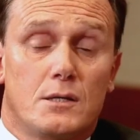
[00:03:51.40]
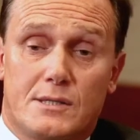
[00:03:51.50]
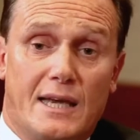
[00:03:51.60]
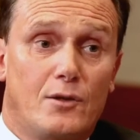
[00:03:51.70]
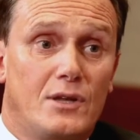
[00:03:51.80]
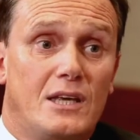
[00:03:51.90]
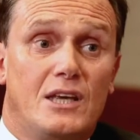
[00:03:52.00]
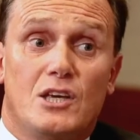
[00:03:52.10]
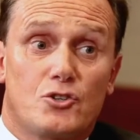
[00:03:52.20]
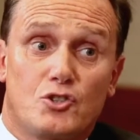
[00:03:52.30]
Secondly,
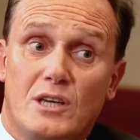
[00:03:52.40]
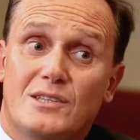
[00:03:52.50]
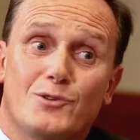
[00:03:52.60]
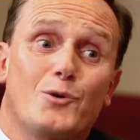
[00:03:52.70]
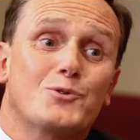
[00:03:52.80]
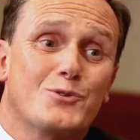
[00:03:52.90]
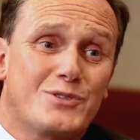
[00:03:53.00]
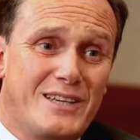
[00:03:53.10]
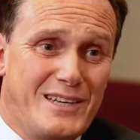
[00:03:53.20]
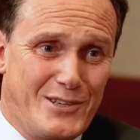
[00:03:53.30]
ESG is also
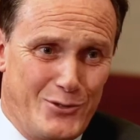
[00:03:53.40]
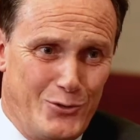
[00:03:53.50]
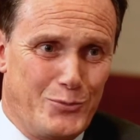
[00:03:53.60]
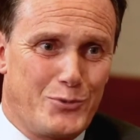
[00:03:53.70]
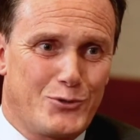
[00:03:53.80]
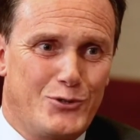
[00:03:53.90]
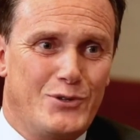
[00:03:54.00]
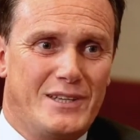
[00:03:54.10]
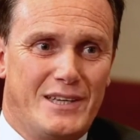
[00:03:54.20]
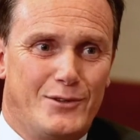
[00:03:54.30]
seen as an
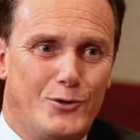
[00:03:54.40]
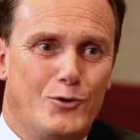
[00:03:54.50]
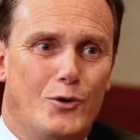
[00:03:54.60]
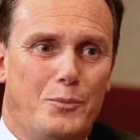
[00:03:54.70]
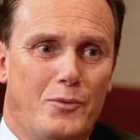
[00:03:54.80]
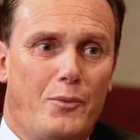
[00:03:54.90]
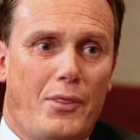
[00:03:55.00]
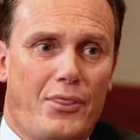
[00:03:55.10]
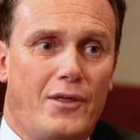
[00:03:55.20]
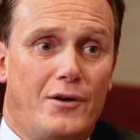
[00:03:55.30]
opportunity to cope
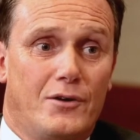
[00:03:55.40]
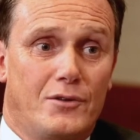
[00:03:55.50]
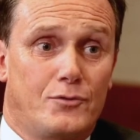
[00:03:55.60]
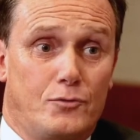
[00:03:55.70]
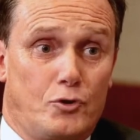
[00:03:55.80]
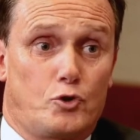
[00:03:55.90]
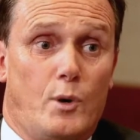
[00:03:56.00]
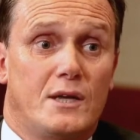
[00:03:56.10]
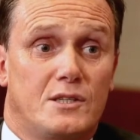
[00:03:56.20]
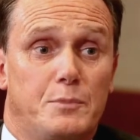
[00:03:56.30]
with uh, the, the,
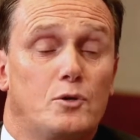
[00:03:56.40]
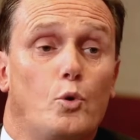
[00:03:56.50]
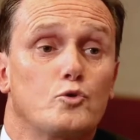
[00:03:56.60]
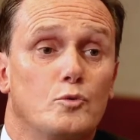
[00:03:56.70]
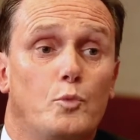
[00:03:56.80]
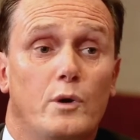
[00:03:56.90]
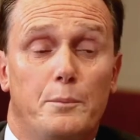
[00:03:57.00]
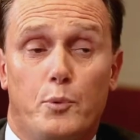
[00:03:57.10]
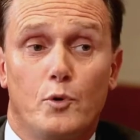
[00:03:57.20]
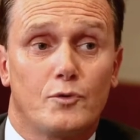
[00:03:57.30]
crisis, but also more
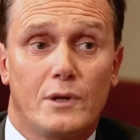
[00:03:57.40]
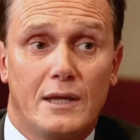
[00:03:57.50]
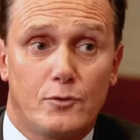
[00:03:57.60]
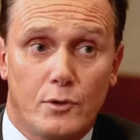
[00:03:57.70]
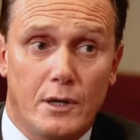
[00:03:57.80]
importantly, to